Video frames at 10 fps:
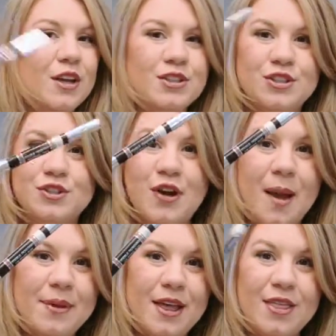just
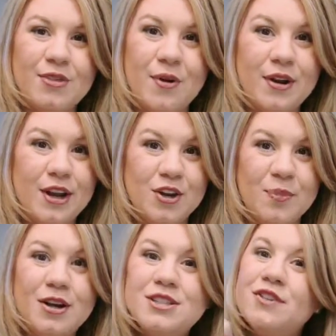grab it and throw it in your
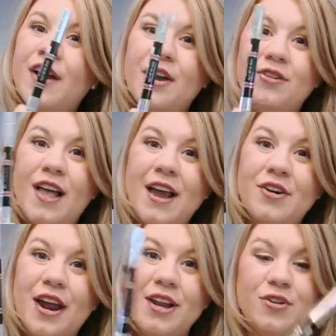purse, and you've got your
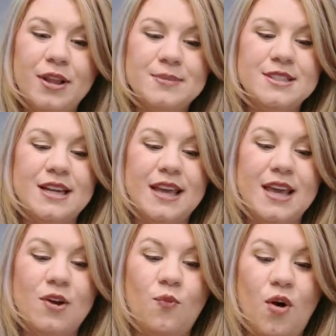liner and your lipstick
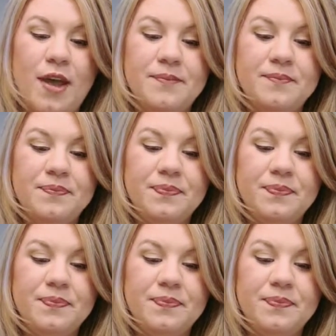in one.